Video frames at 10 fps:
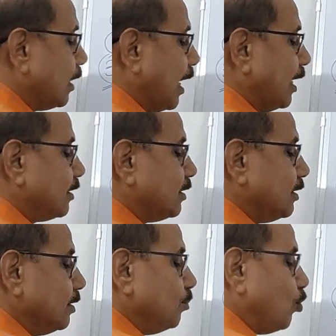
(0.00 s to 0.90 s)

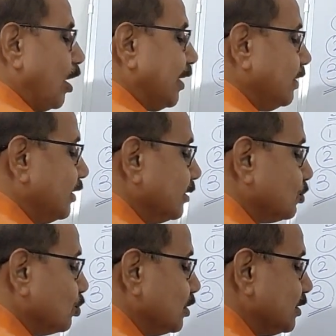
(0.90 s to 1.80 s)
at point.
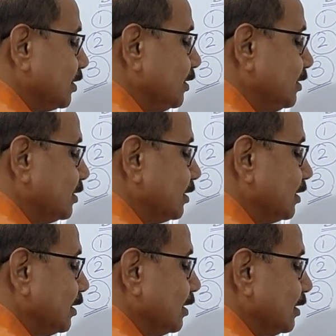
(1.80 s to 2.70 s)
So this is
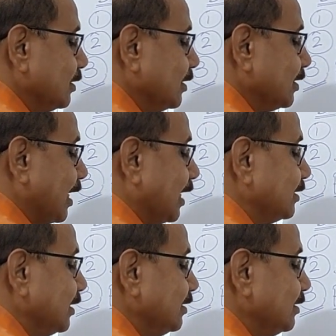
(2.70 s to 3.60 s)
the
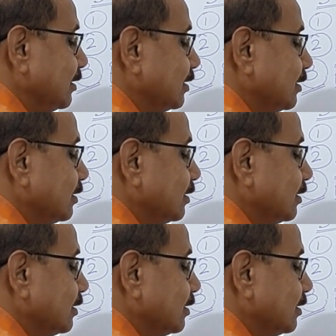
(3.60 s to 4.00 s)
tangent